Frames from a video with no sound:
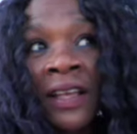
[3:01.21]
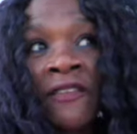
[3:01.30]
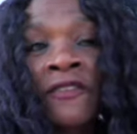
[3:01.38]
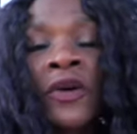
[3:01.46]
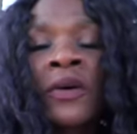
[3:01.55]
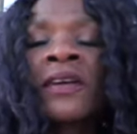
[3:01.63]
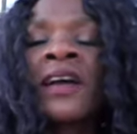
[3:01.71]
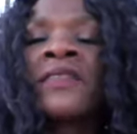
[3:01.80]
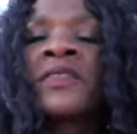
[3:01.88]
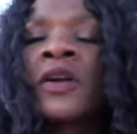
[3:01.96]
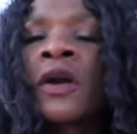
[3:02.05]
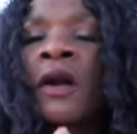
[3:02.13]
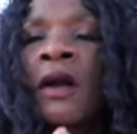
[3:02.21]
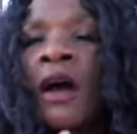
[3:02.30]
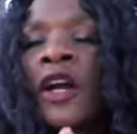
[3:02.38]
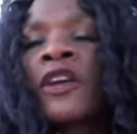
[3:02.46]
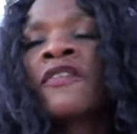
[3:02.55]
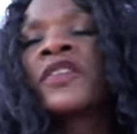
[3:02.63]
if photographs,
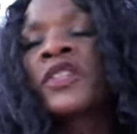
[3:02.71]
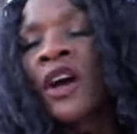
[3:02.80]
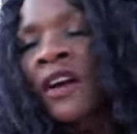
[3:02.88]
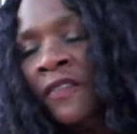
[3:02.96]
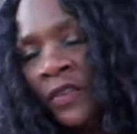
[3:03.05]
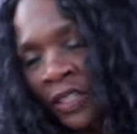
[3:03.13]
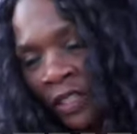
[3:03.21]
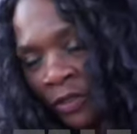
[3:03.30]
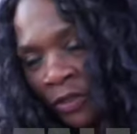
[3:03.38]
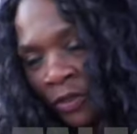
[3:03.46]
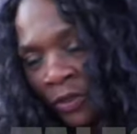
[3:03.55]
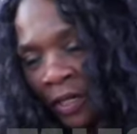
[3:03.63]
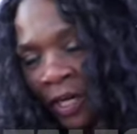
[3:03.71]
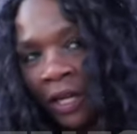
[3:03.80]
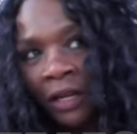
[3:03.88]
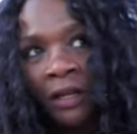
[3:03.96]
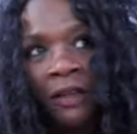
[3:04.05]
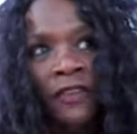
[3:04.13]
a good photographer tells a story.
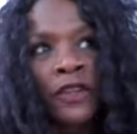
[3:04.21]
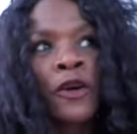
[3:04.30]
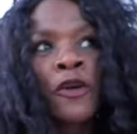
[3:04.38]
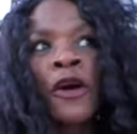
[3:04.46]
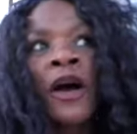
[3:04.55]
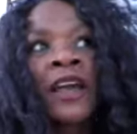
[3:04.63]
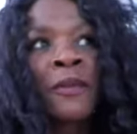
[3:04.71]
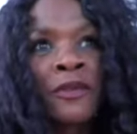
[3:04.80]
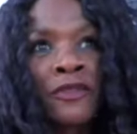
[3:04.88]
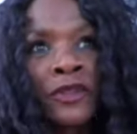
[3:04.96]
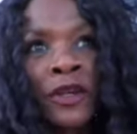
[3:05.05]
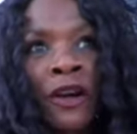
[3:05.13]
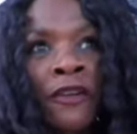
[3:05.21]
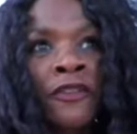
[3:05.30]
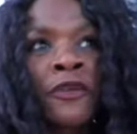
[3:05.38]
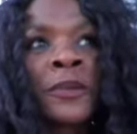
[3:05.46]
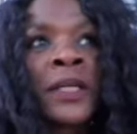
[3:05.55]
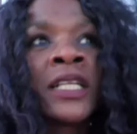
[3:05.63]
If you don't know, I am a
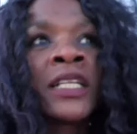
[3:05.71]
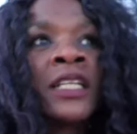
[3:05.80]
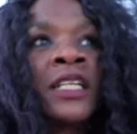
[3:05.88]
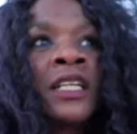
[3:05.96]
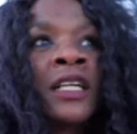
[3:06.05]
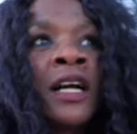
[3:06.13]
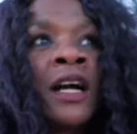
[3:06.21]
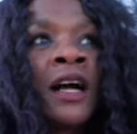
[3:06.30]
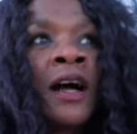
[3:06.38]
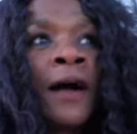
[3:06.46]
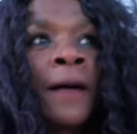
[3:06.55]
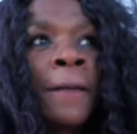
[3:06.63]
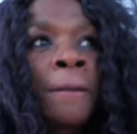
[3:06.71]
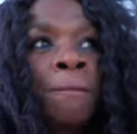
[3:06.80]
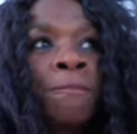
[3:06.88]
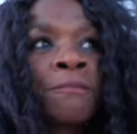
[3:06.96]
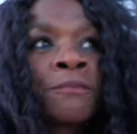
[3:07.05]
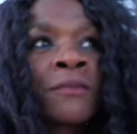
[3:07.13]
photographer, but
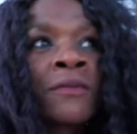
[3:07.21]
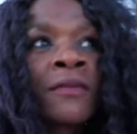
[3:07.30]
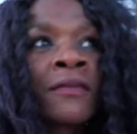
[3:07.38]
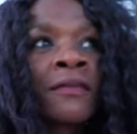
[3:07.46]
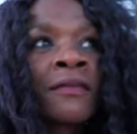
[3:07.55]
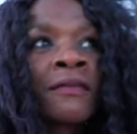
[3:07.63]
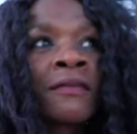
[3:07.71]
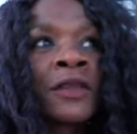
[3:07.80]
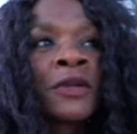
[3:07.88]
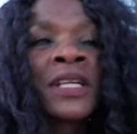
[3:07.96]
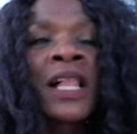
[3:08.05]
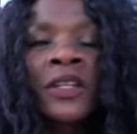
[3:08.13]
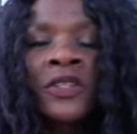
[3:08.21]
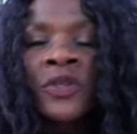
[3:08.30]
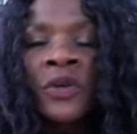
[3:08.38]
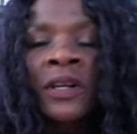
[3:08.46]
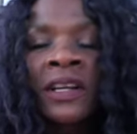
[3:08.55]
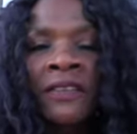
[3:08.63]
um, you tell a
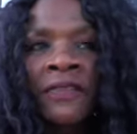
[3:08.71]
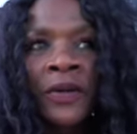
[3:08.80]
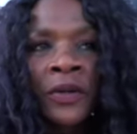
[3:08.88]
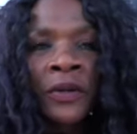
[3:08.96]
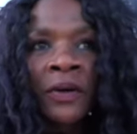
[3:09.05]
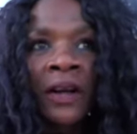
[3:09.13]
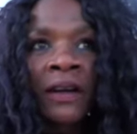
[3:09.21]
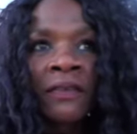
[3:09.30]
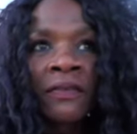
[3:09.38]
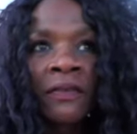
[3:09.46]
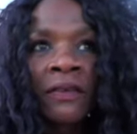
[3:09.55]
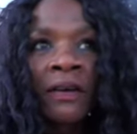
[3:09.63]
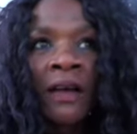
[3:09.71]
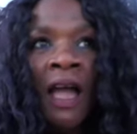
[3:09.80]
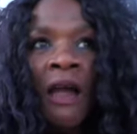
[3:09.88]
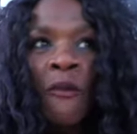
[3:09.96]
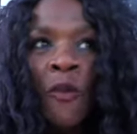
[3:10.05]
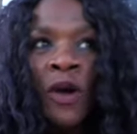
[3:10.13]
story in a photograph.
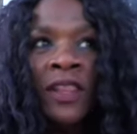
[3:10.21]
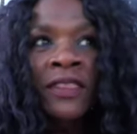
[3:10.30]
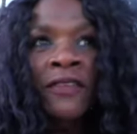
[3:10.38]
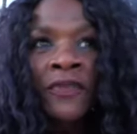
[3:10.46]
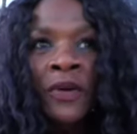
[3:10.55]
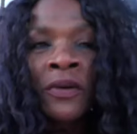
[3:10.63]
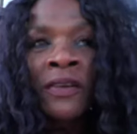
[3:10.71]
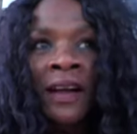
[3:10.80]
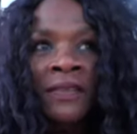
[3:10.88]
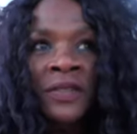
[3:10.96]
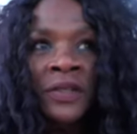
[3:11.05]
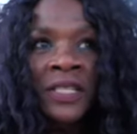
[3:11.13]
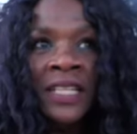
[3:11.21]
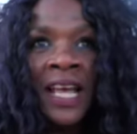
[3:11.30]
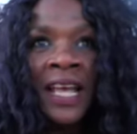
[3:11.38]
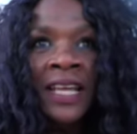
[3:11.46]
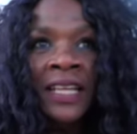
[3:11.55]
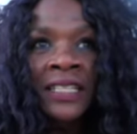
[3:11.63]
And what the photographs are
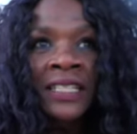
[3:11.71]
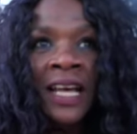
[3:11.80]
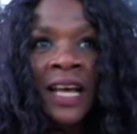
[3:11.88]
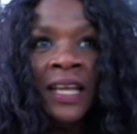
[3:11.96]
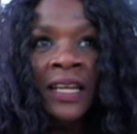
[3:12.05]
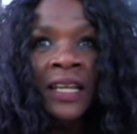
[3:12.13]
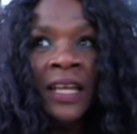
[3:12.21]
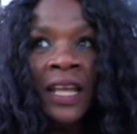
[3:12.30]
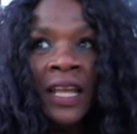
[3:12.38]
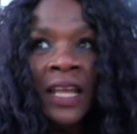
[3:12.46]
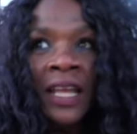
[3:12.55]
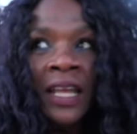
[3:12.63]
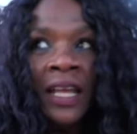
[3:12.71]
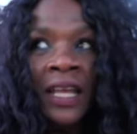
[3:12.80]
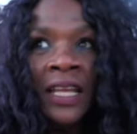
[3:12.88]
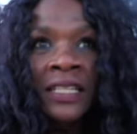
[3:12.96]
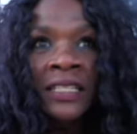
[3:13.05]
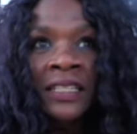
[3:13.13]
saying is that
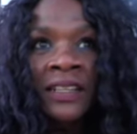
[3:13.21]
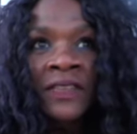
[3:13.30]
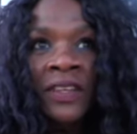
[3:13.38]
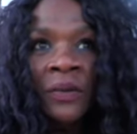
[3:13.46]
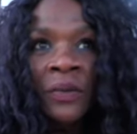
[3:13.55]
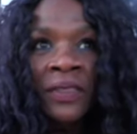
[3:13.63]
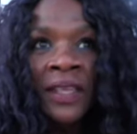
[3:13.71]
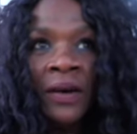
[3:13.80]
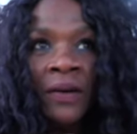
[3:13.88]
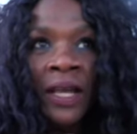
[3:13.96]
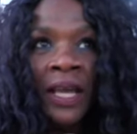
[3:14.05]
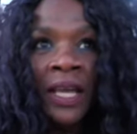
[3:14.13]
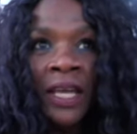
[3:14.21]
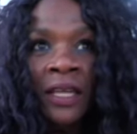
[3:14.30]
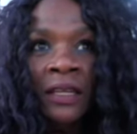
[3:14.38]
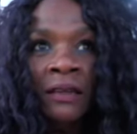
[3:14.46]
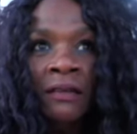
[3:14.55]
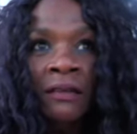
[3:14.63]
he's living without Kate